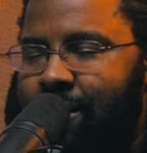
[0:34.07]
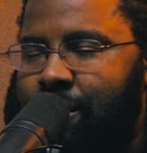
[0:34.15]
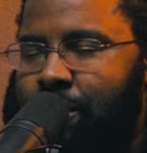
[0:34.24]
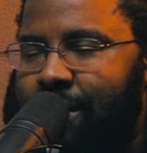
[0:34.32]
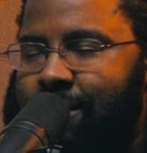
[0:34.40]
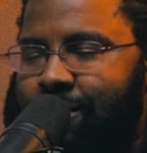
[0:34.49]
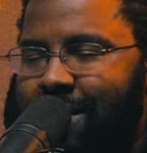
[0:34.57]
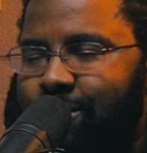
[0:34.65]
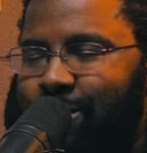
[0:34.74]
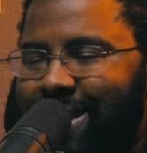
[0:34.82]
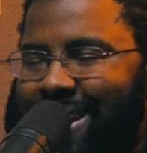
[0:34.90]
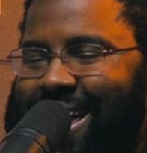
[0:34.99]
And Lord, mm. we
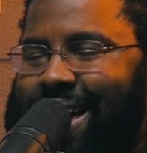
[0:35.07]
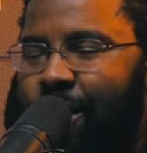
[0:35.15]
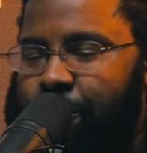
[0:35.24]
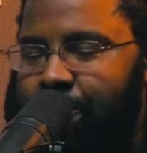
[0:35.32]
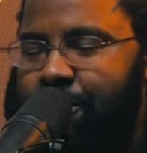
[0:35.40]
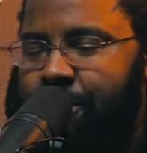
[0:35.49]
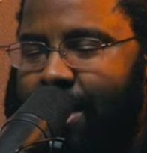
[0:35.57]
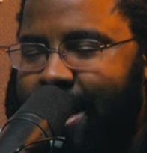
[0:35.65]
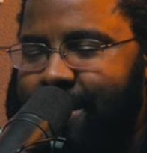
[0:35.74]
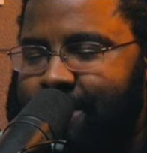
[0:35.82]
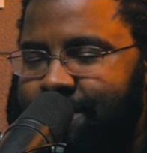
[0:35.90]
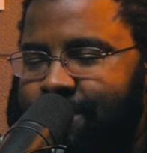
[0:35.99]
confess we need help for
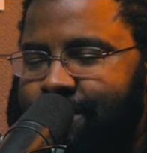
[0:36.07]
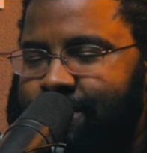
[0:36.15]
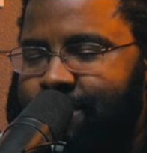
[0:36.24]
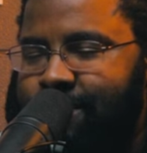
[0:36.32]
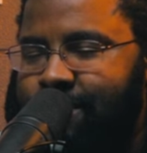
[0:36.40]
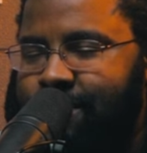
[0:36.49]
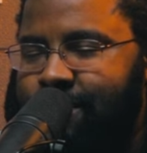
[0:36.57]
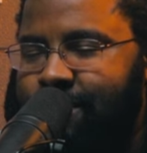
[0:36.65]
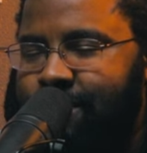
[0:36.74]
that. Yes.